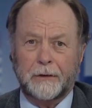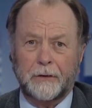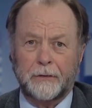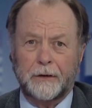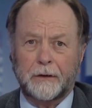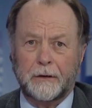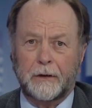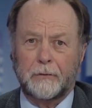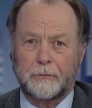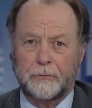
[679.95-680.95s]
I think,
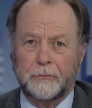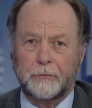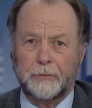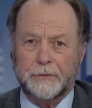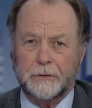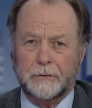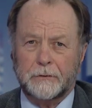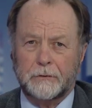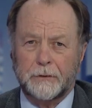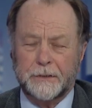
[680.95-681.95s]
was a
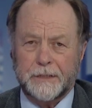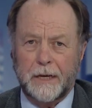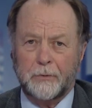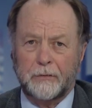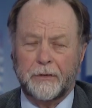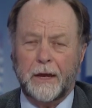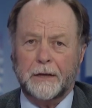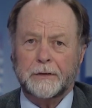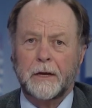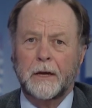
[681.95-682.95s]
good example of
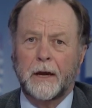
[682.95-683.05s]
that.